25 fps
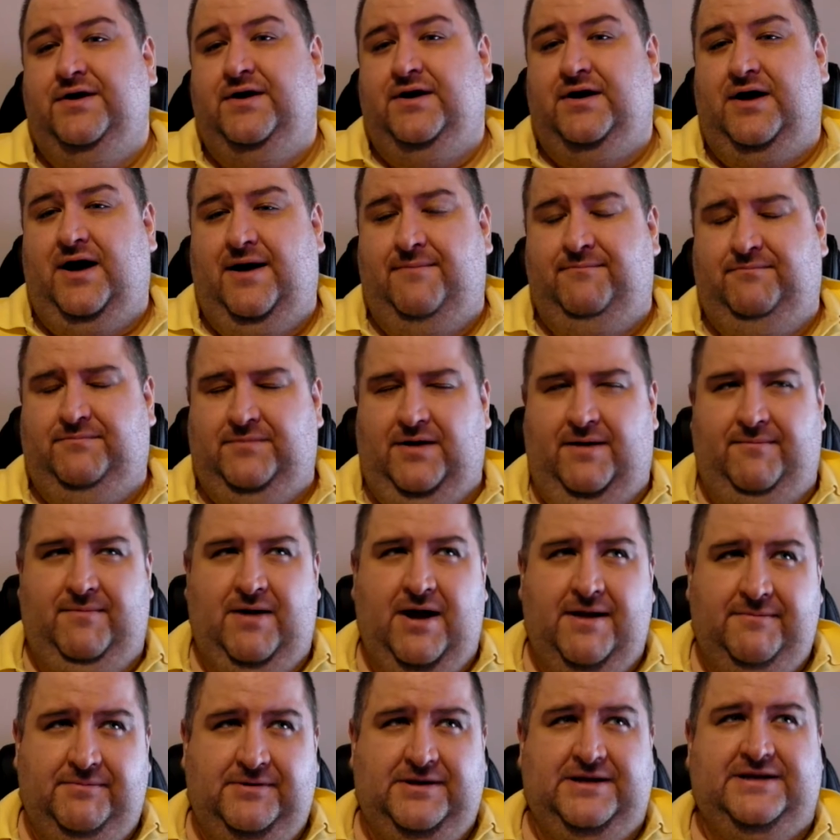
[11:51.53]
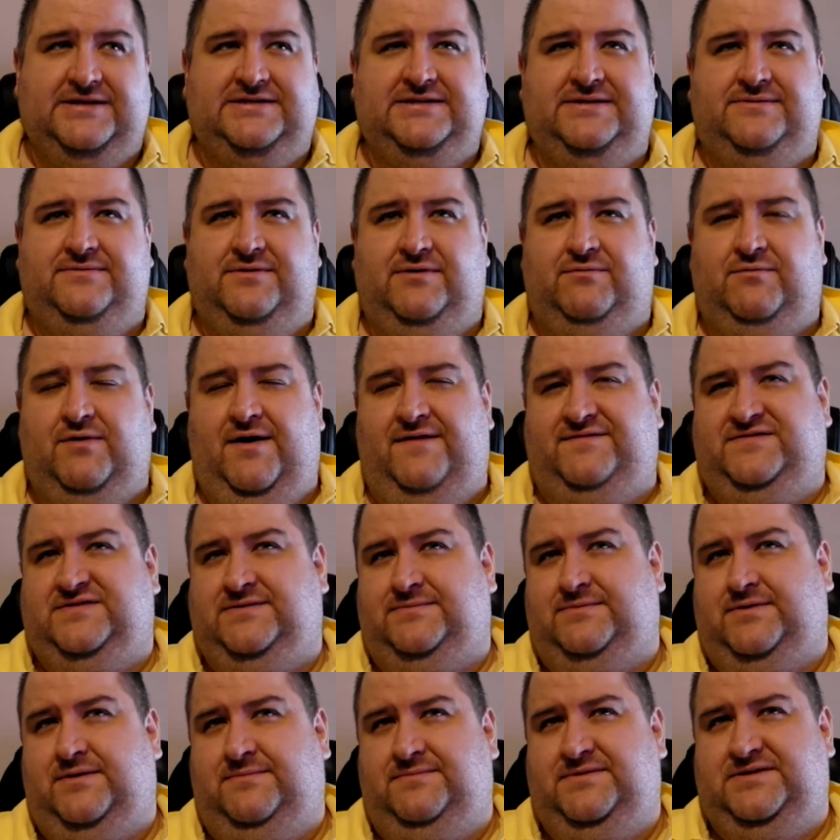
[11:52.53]
I'm hoping it arrives
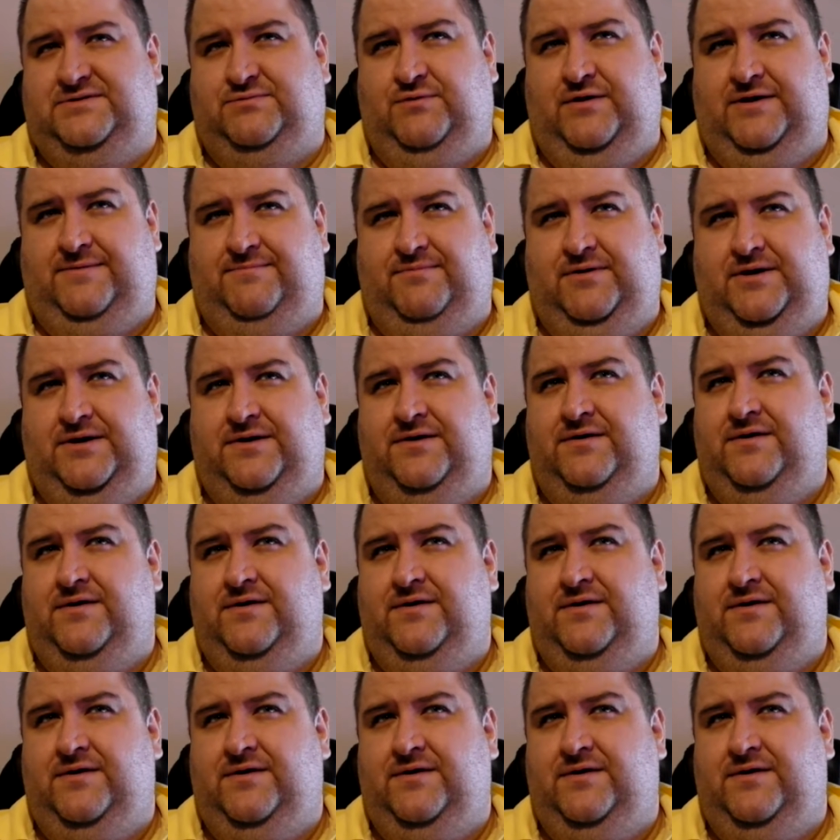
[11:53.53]
sometime this week, but